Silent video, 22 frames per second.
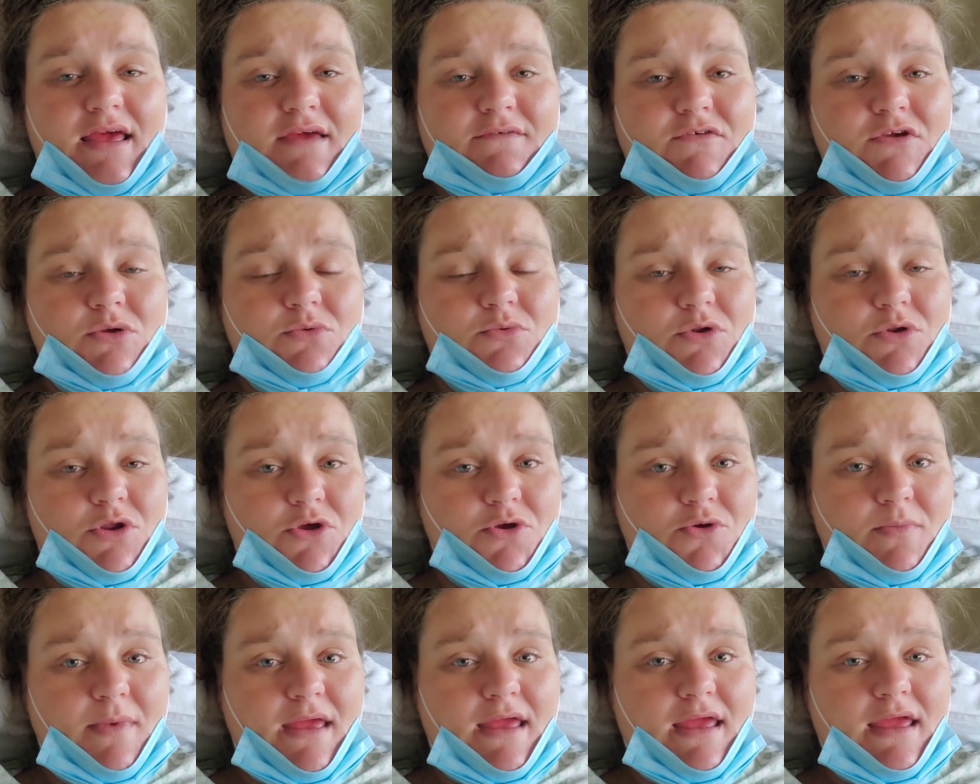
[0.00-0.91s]
If you knew
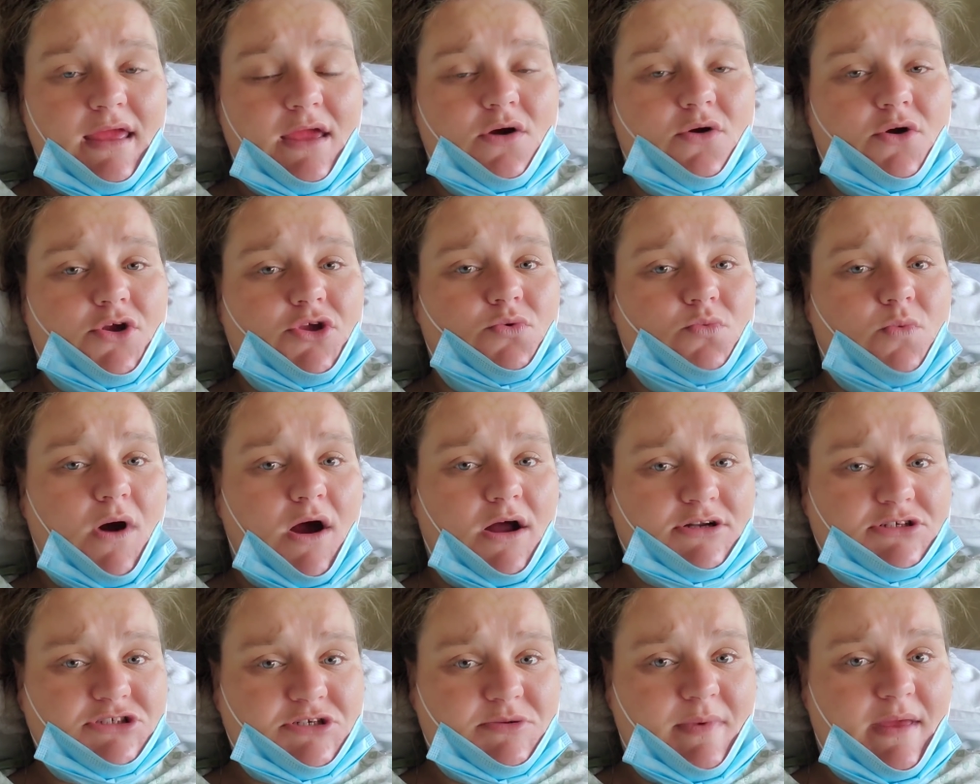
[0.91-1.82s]
me or you
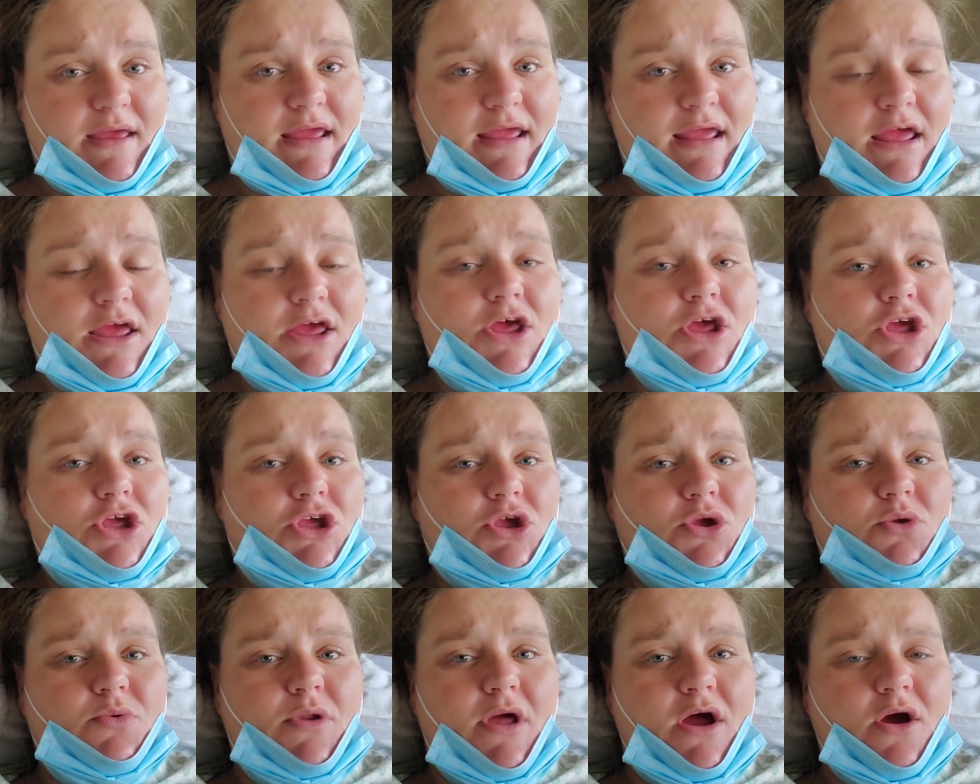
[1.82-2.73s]
watched me,
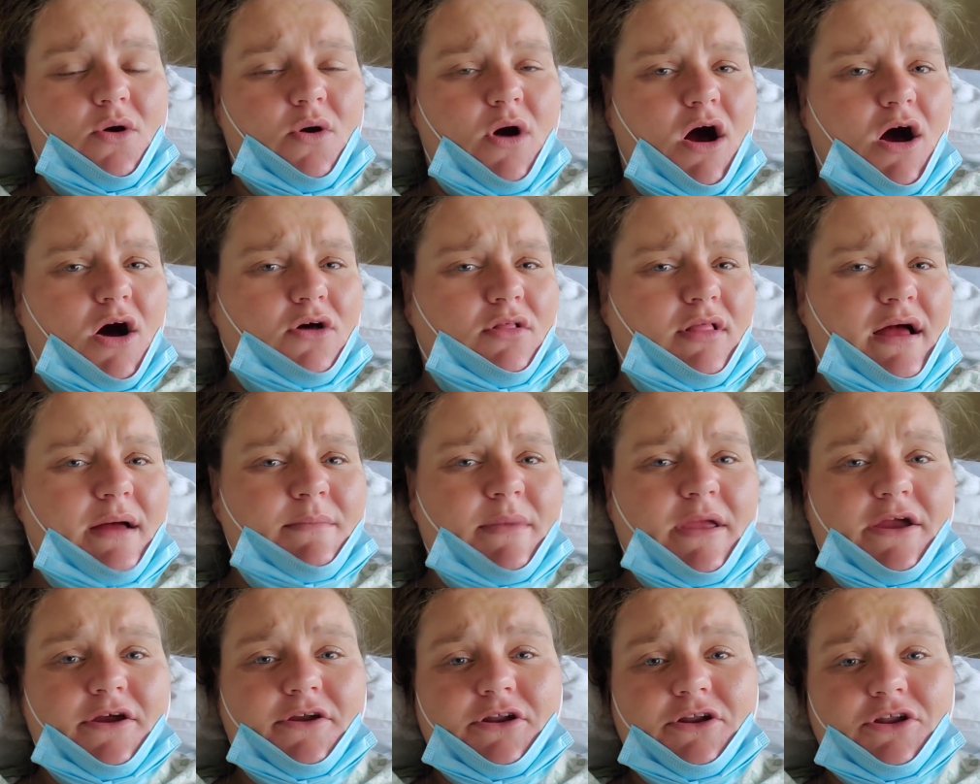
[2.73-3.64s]
you know all I'm
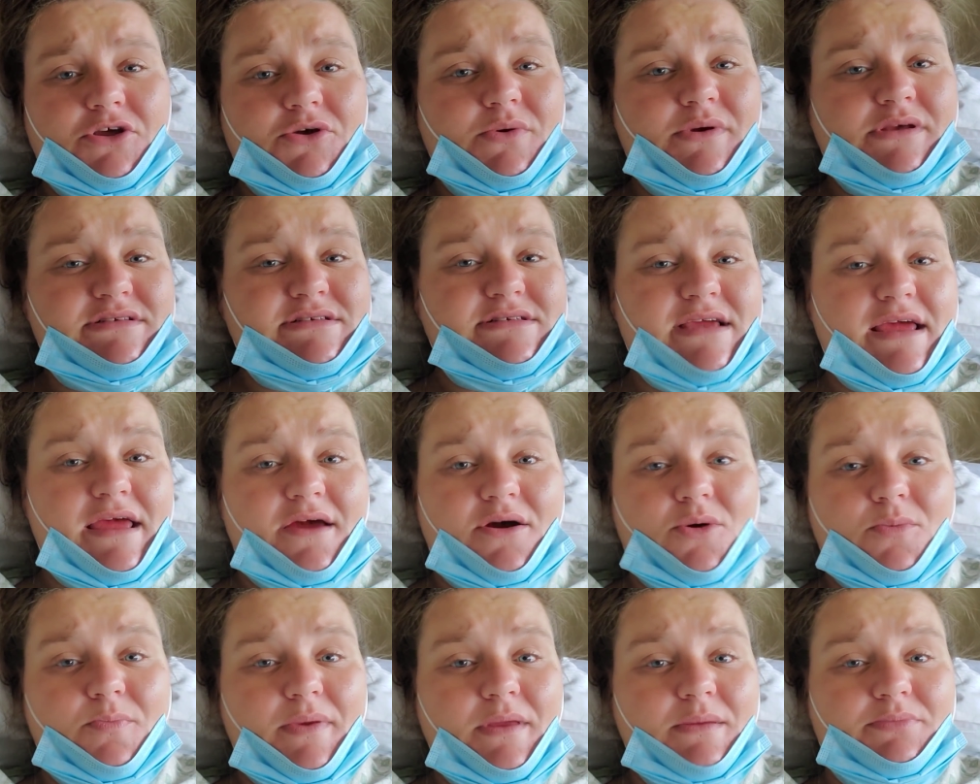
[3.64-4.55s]
here to do is to
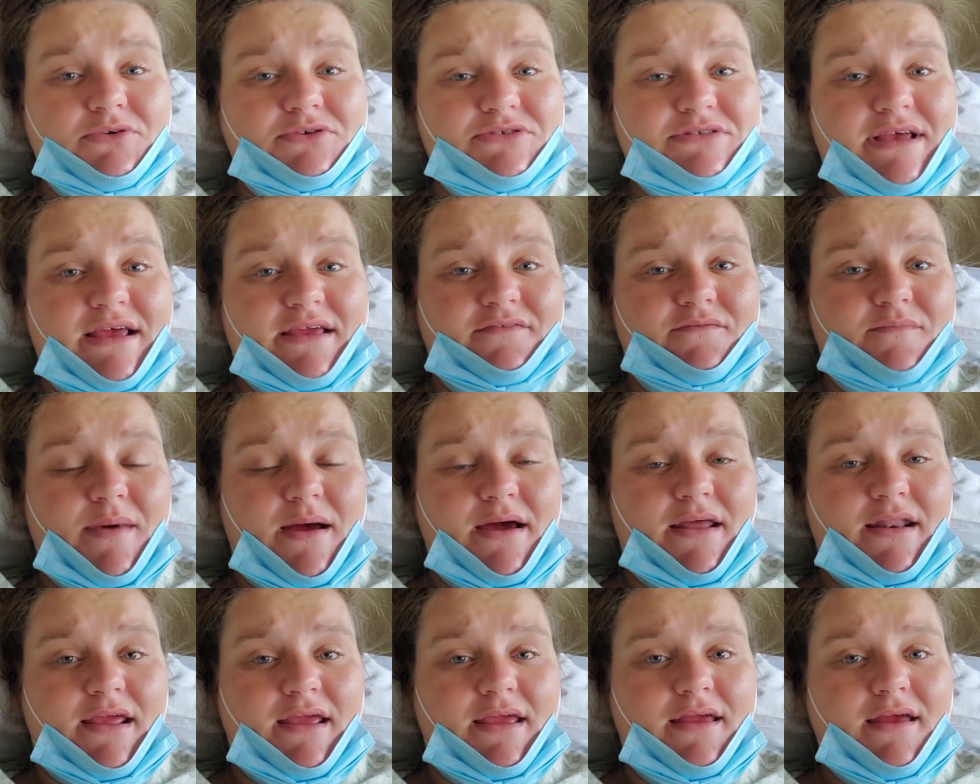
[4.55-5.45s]
help people save
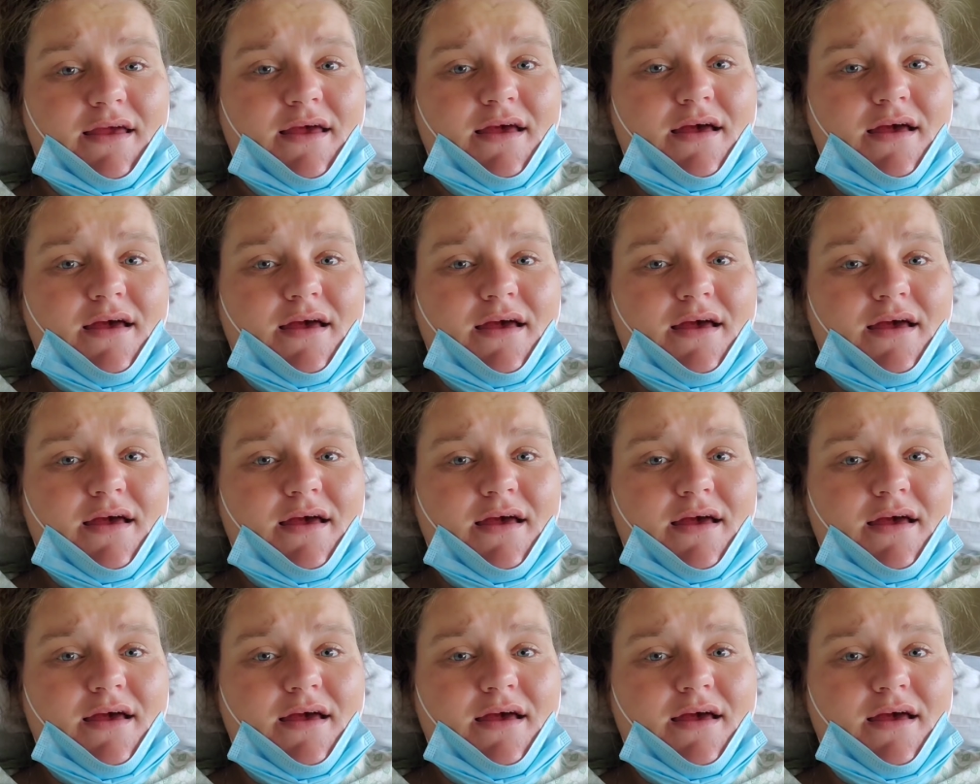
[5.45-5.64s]
money.